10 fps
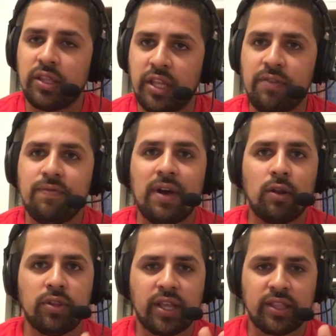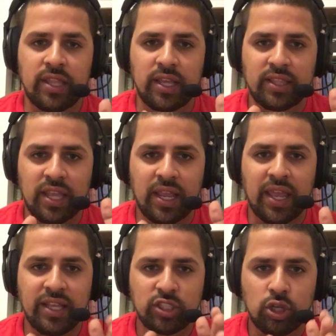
didn't follow the, the, the case